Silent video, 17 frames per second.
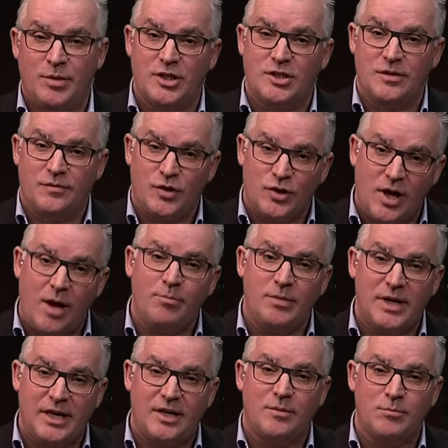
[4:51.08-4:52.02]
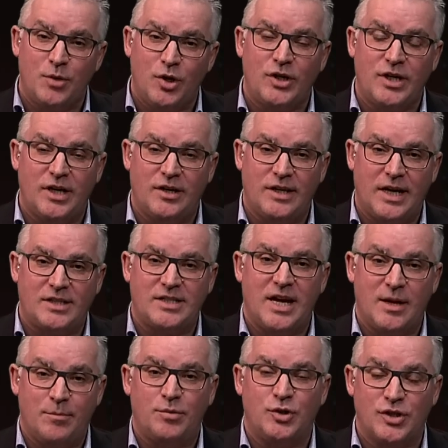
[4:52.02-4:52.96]
Because if you're not making money on that
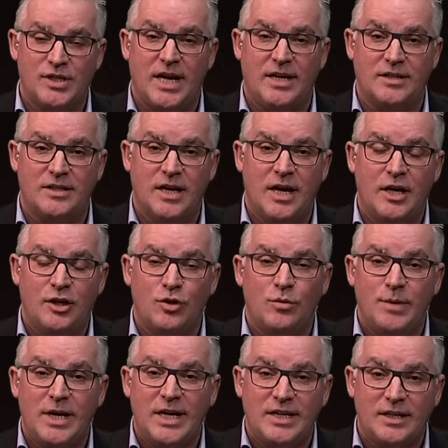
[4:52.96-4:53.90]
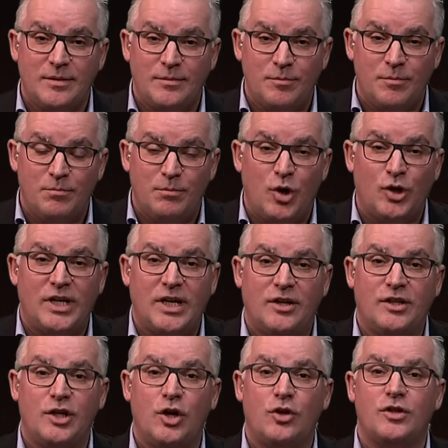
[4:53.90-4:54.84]
10%, you're making money
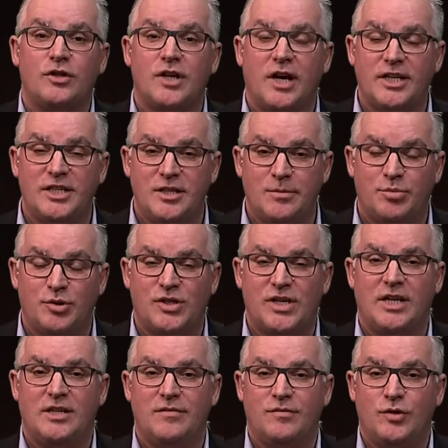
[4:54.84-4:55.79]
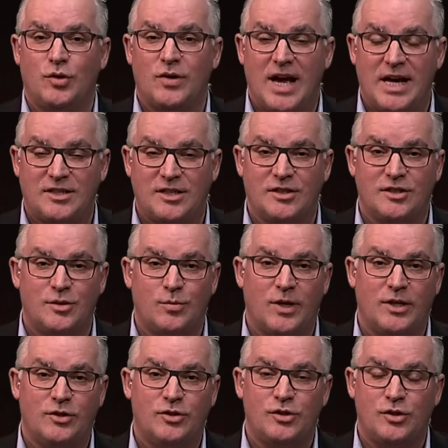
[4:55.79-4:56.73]
on the other 90% of your assets,
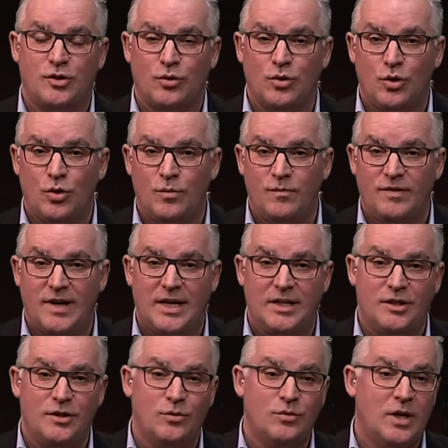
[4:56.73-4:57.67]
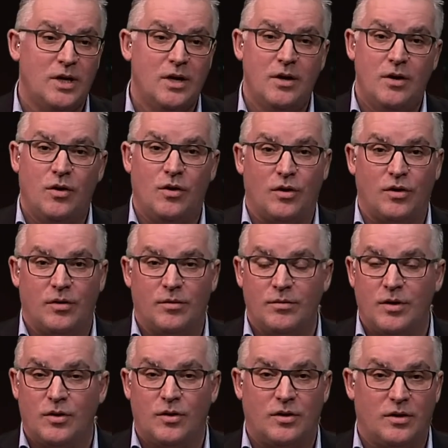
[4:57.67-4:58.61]
whether it's your home value
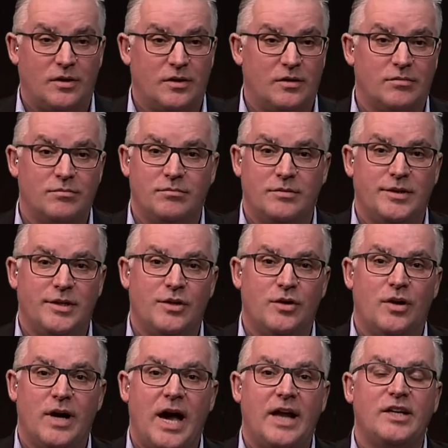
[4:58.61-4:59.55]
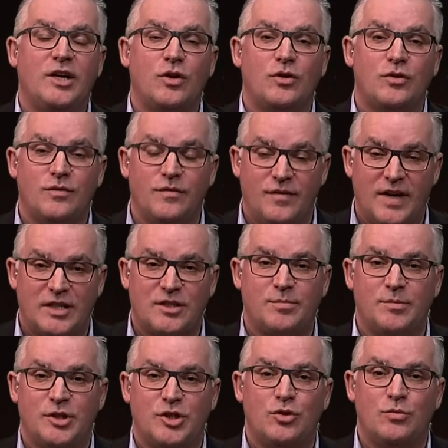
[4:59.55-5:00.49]
or any other
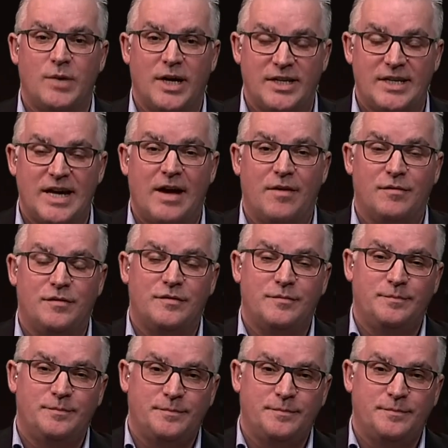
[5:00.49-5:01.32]
investments you might have.